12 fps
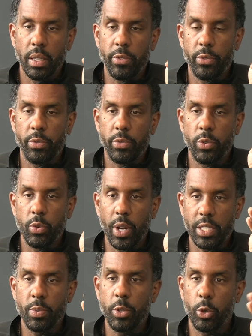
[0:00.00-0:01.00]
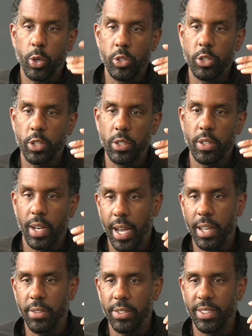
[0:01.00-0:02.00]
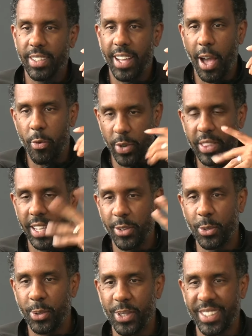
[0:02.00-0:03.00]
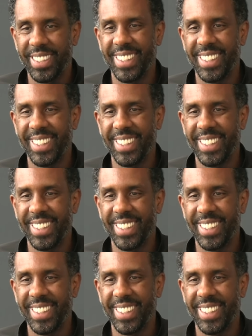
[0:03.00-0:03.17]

if you ask me the question live, I will tell you.